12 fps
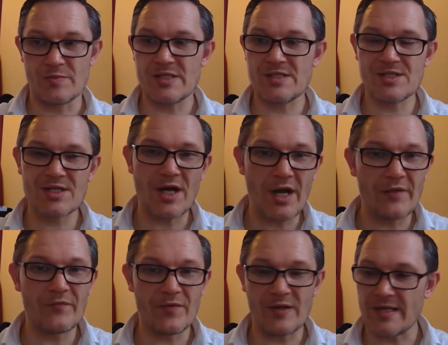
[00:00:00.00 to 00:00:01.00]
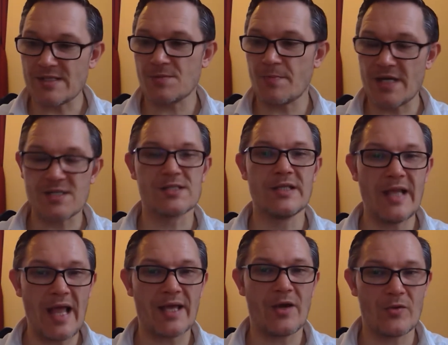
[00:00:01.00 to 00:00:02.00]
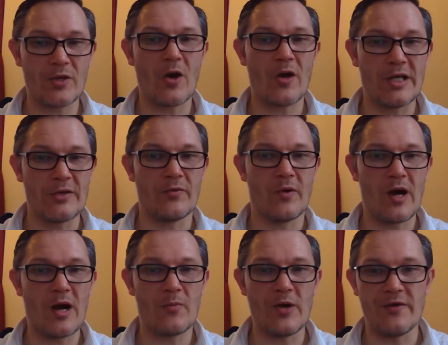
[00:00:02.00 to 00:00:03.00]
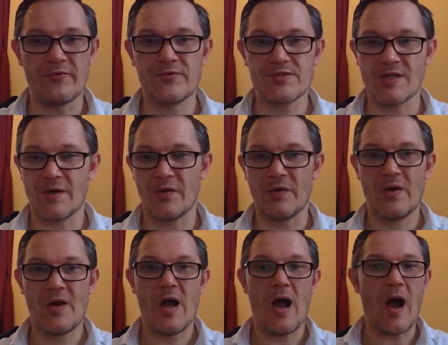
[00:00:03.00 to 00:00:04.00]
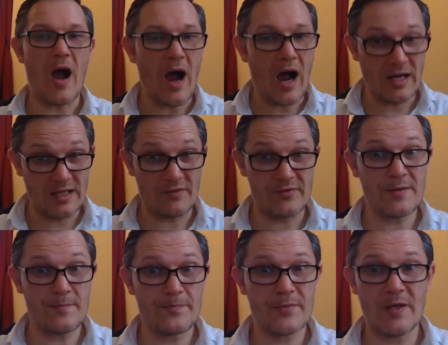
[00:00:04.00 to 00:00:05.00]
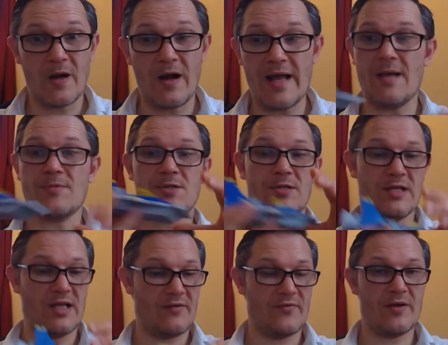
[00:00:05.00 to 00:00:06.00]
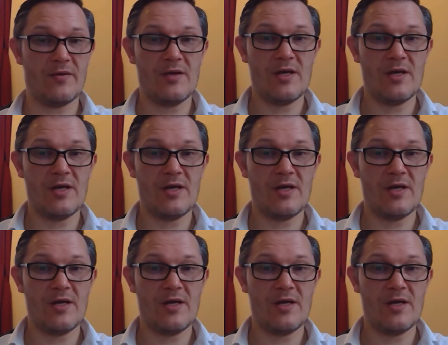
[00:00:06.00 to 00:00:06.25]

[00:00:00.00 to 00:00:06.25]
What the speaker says: This is the kind of like space Lego that I grew up with, so I love it. I absolutely love it.